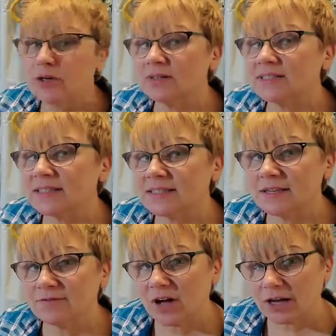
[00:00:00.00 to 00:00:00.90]

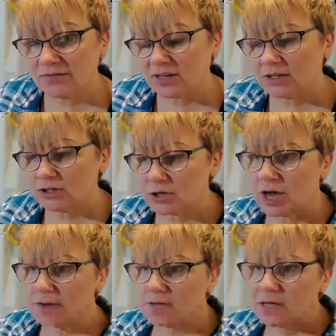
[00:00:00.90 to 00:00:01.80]
265
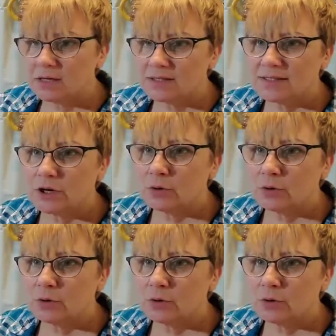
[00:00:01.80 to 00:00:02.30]
in draft.